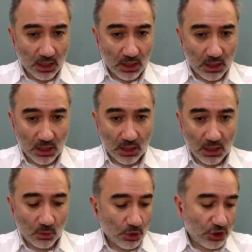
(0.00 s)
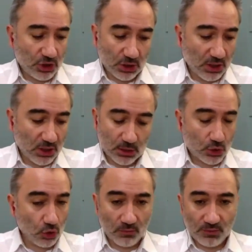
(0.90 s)
which is
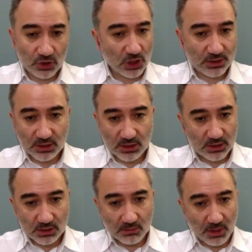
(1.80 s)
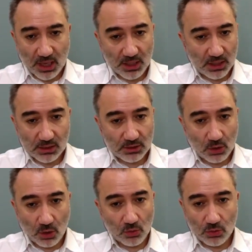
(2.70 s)
serving justice by its
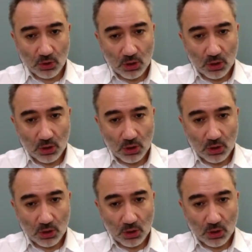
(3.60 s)
own